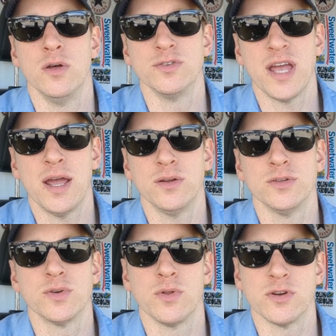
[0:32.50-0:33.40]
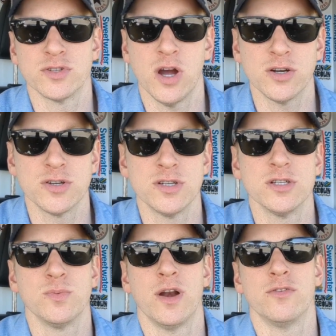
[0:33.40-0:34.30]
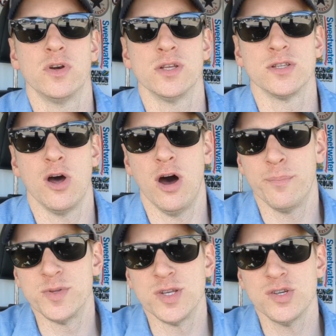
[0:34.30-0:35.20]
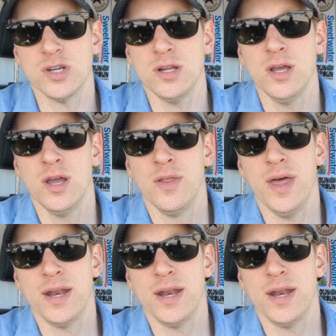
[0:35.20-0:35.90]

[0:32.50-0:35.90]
handles or those cartridges, whenever it is in off position,